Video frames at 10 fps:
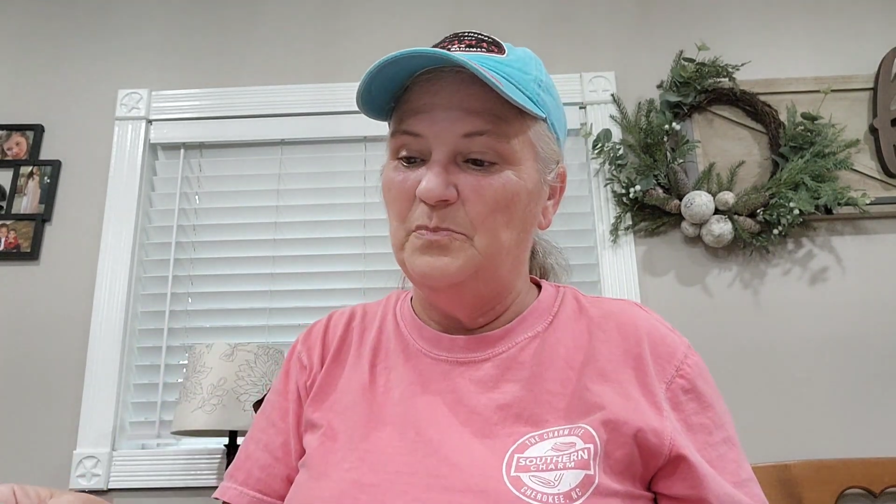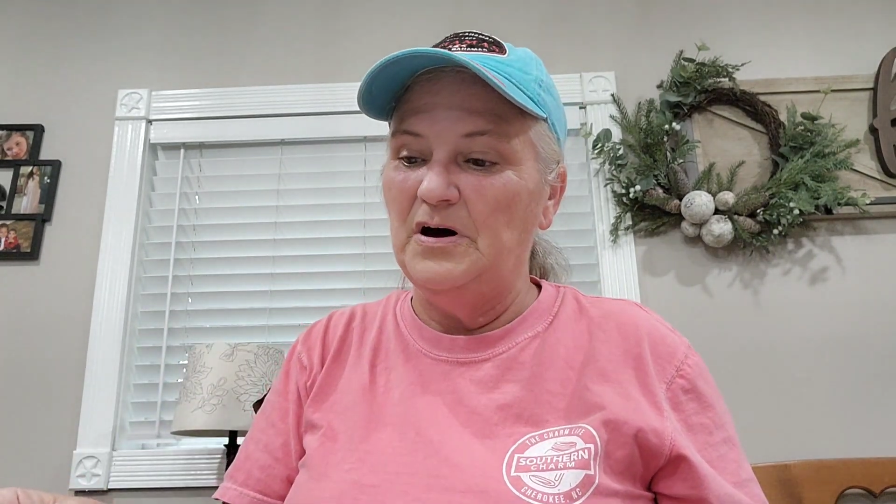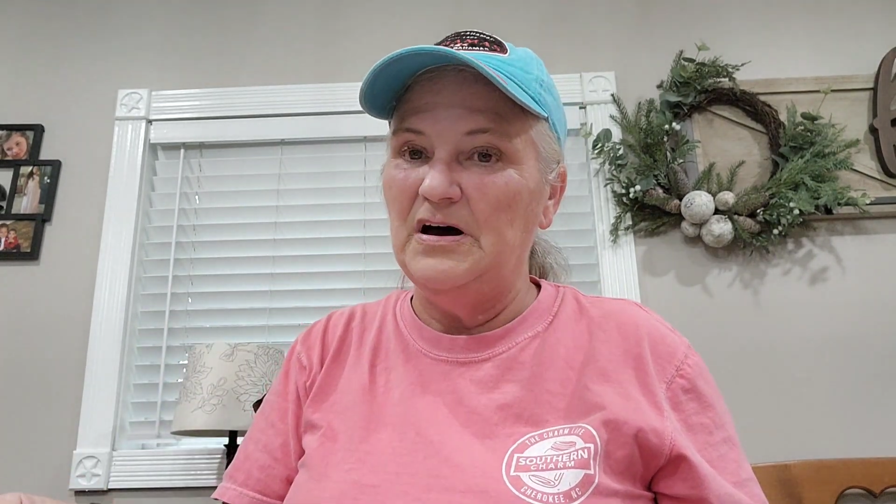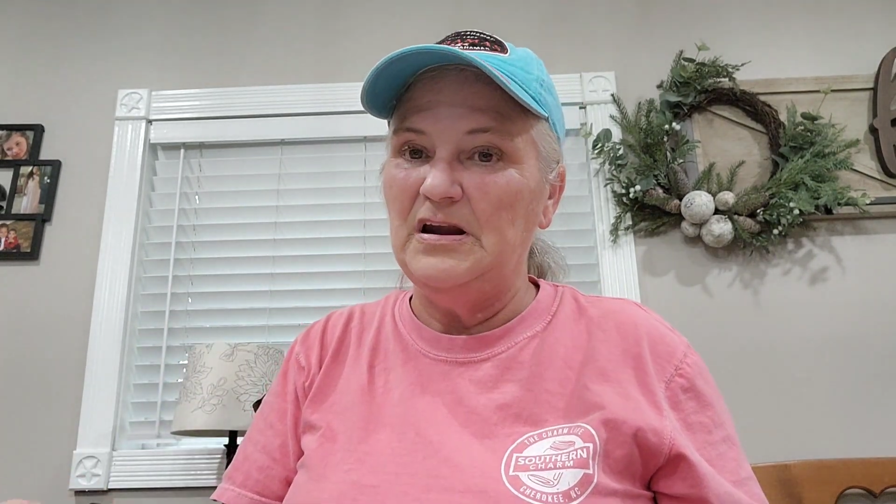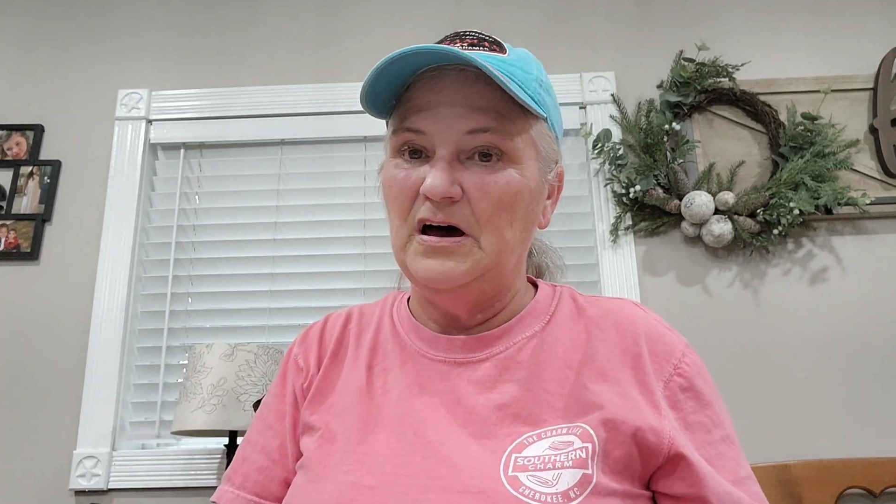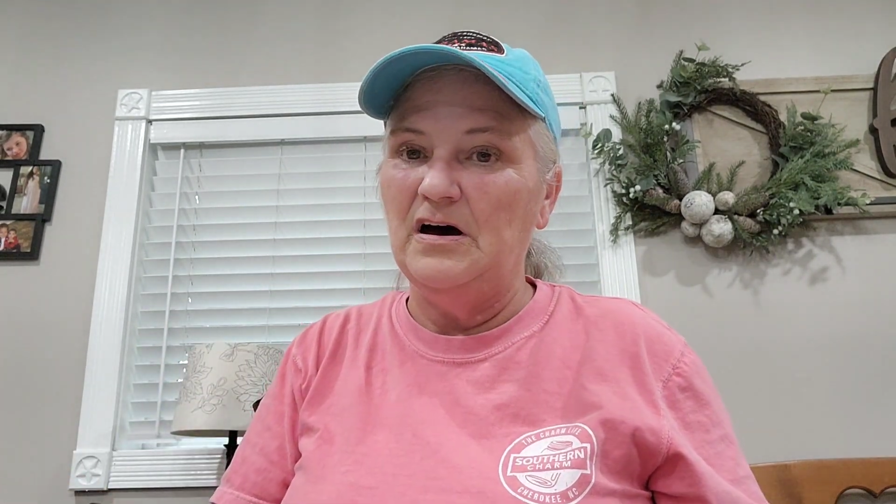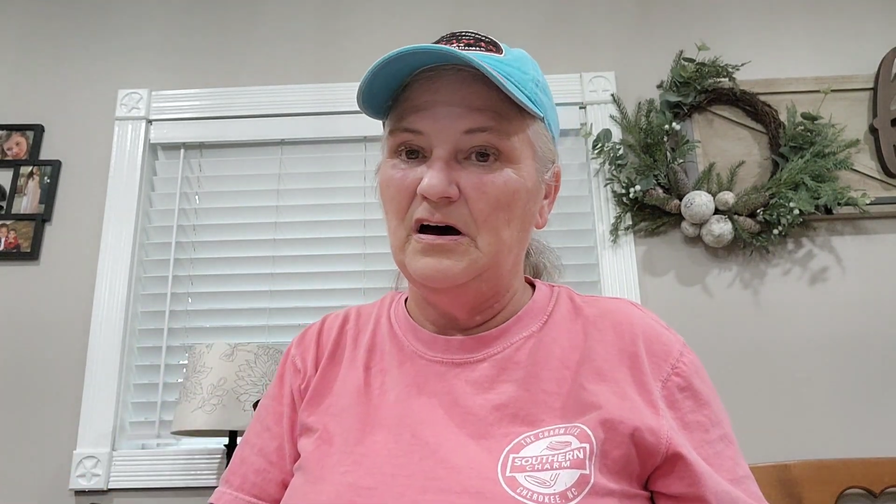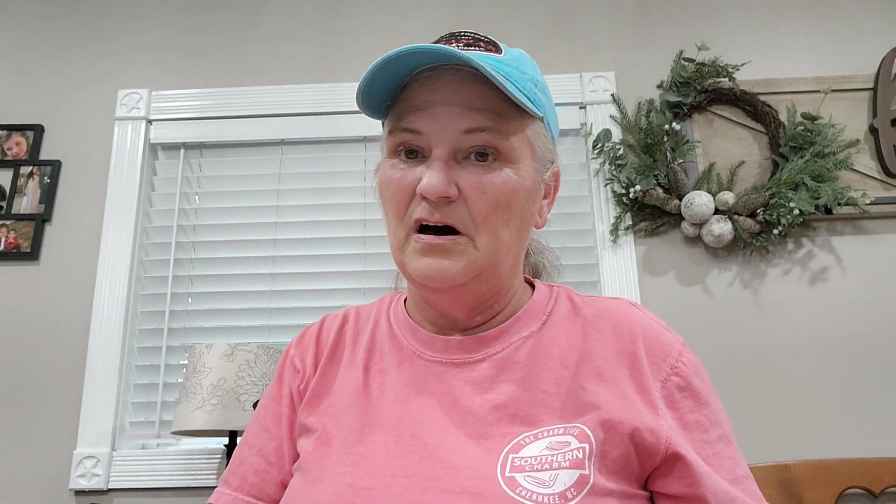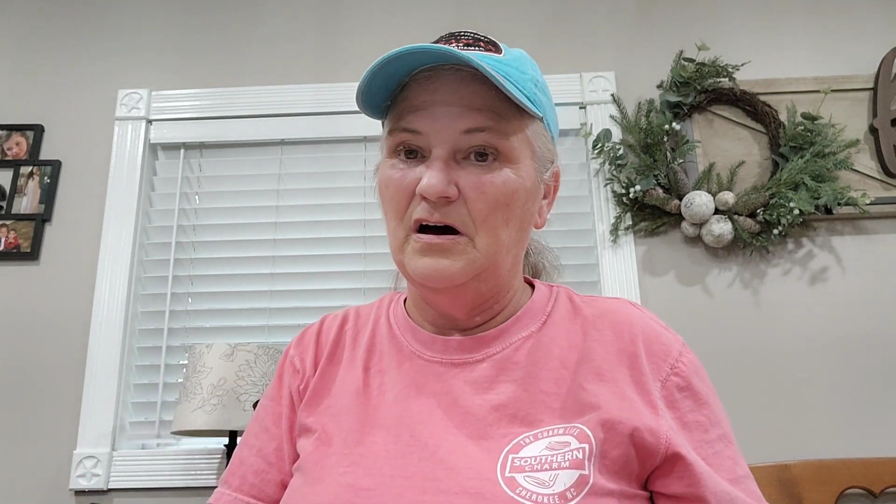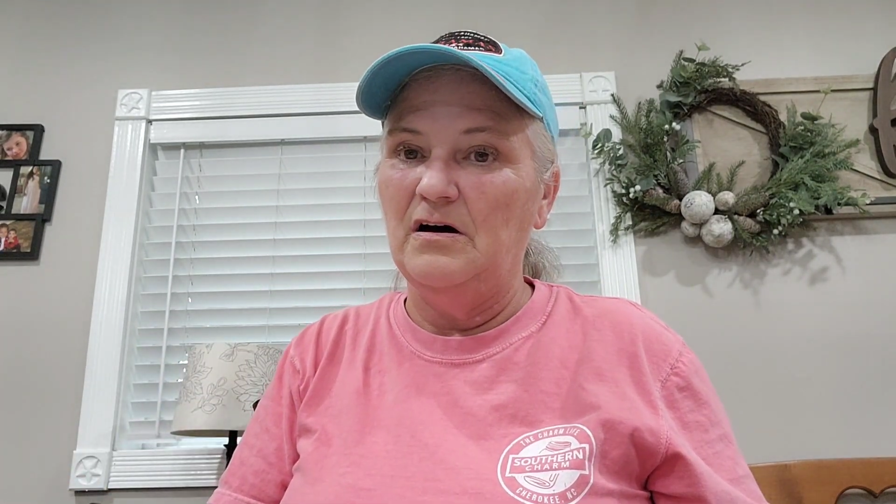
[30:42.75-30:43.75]
but
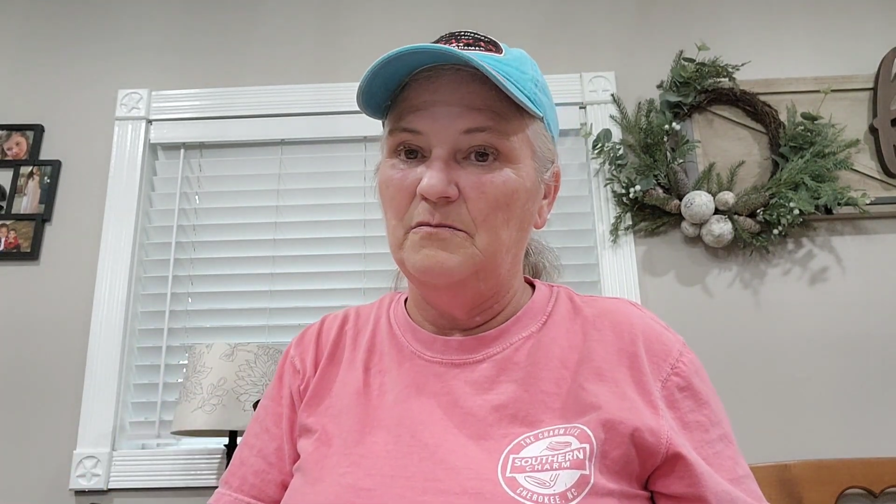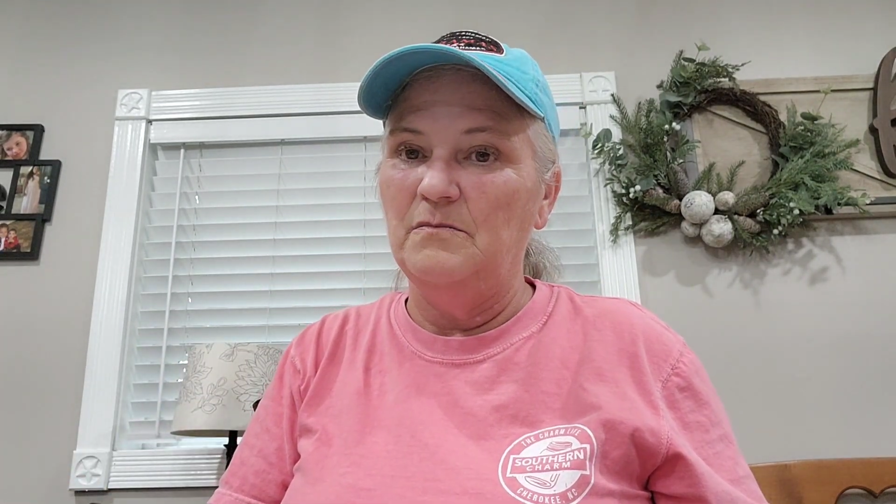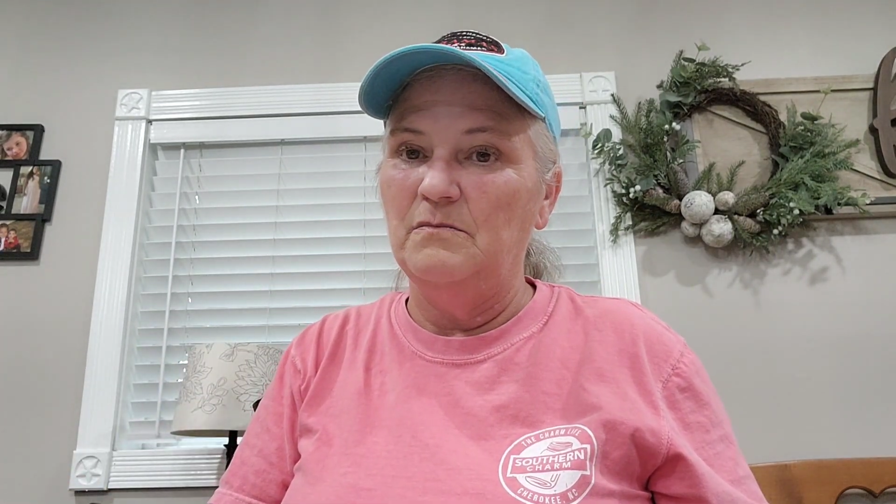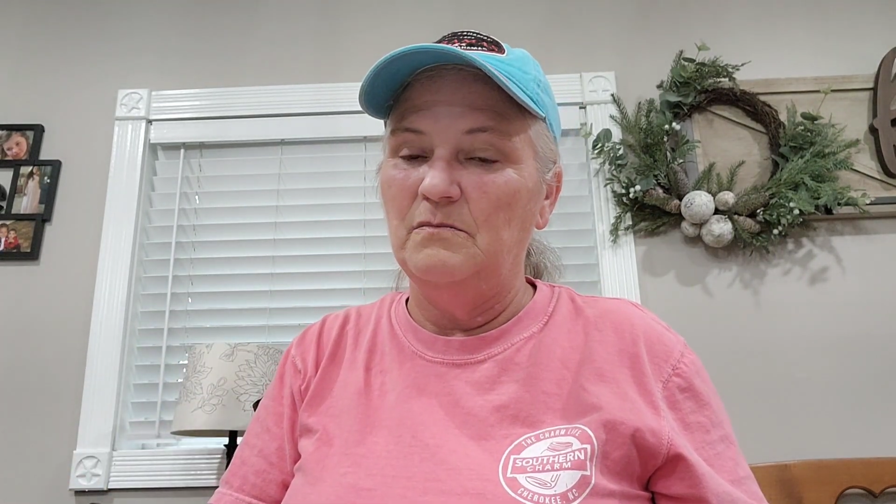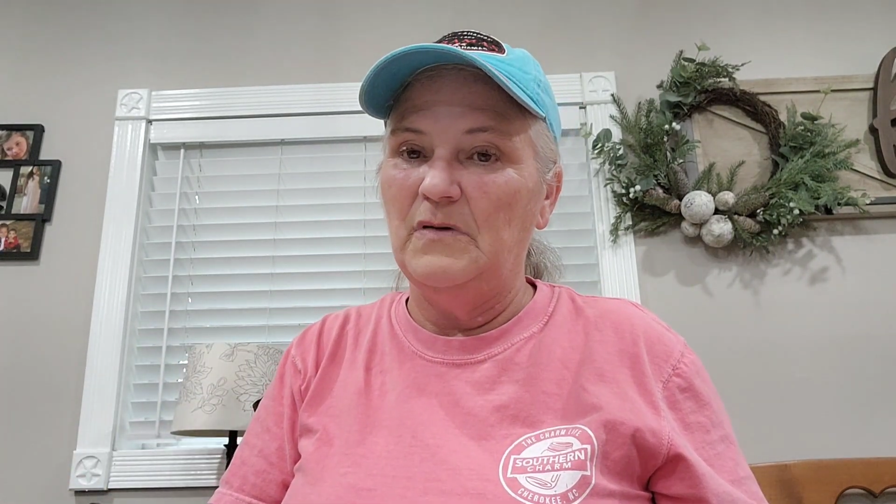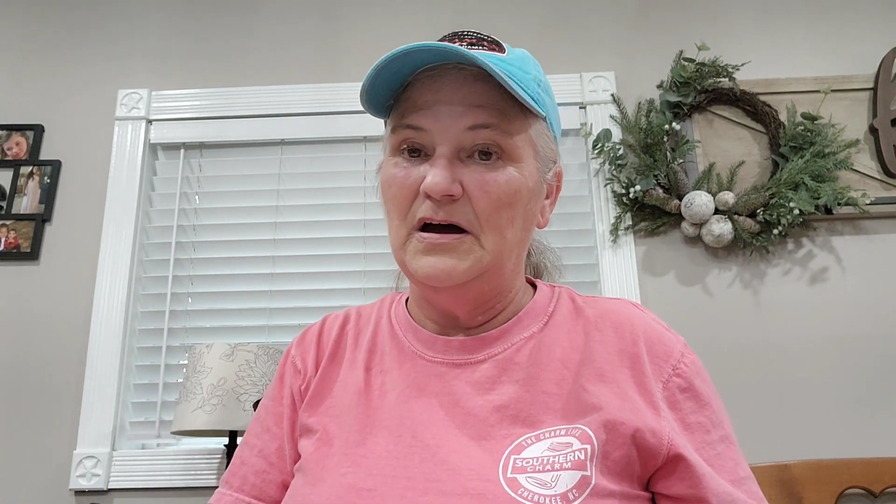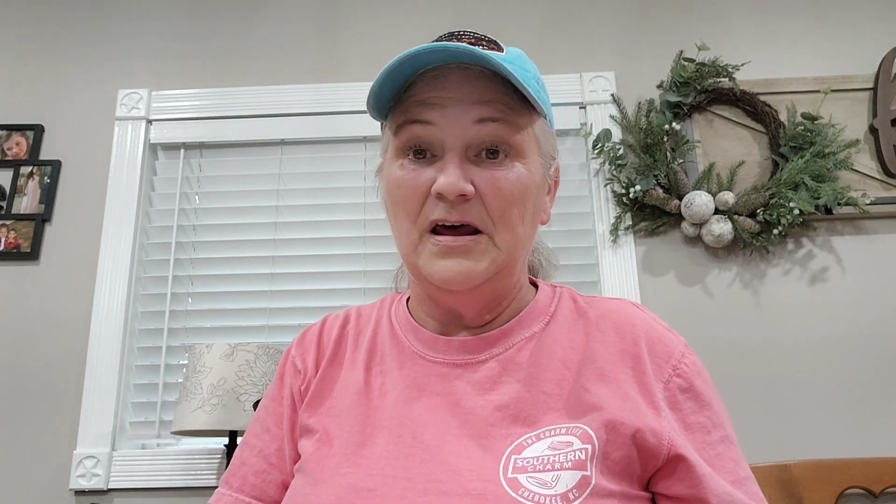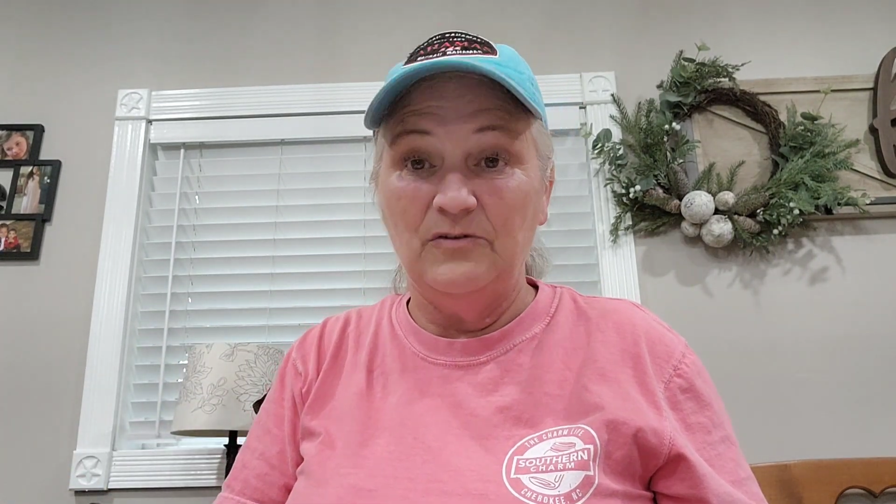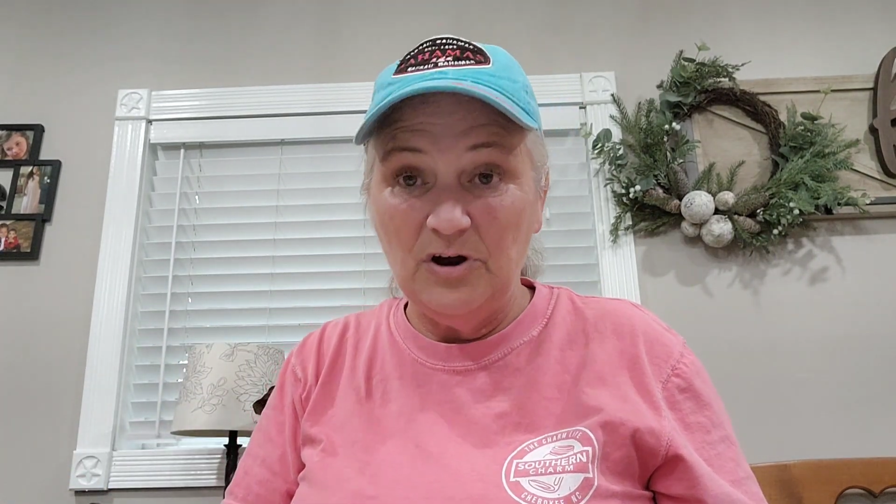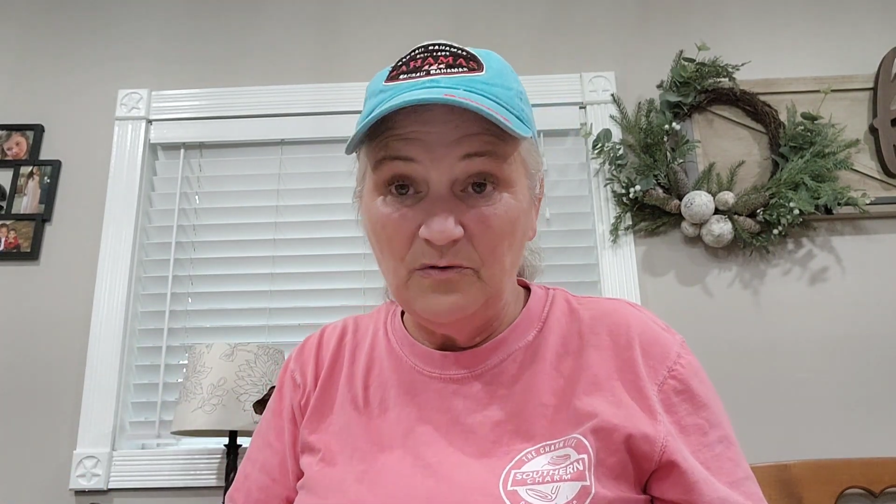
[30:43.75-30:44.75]
um, I
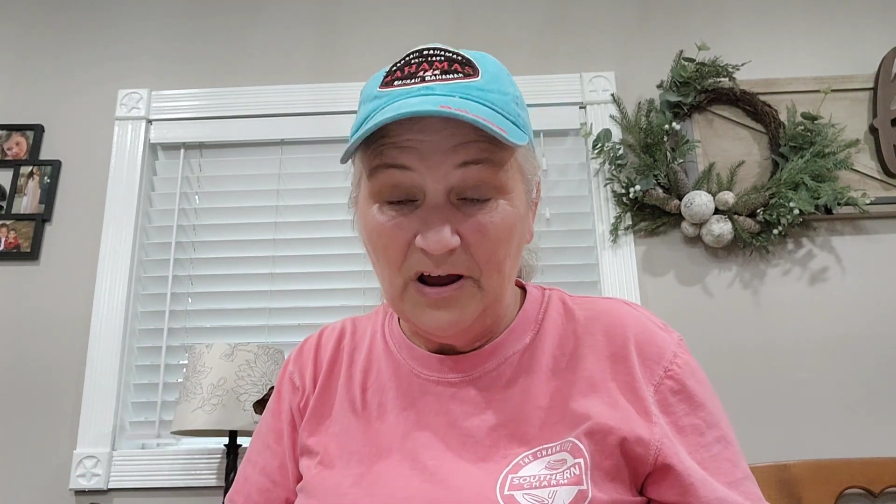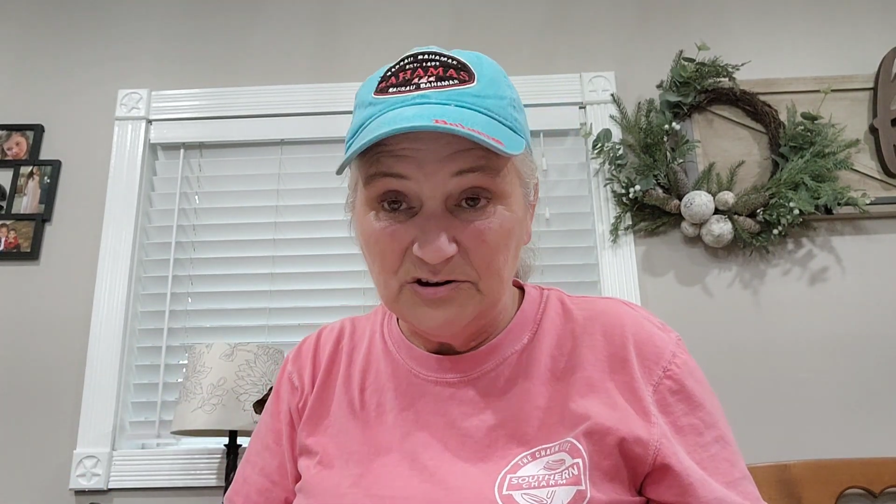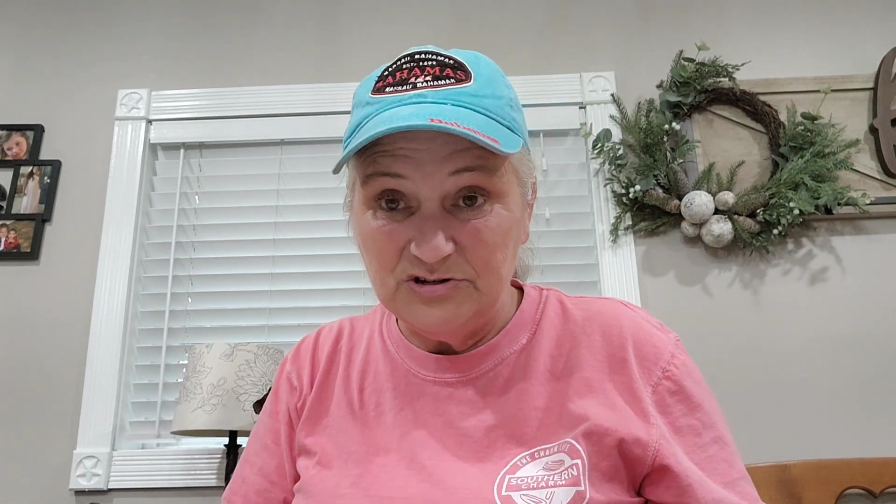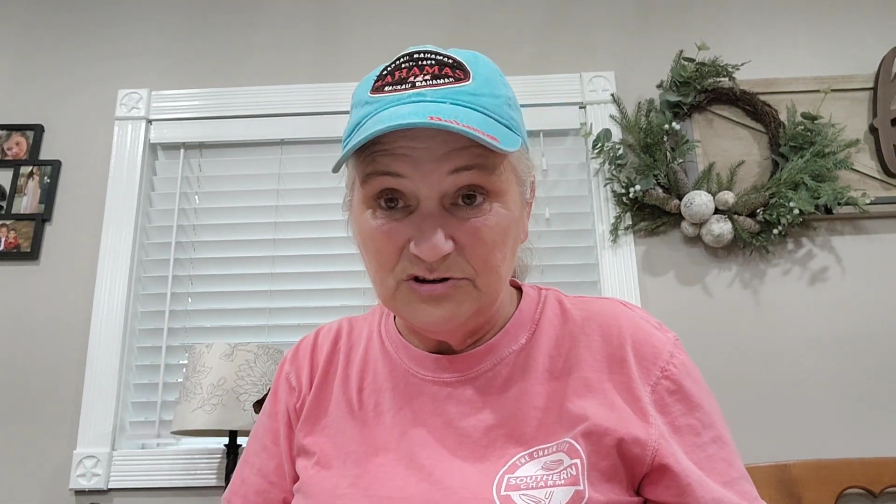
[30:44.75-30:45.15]
never got around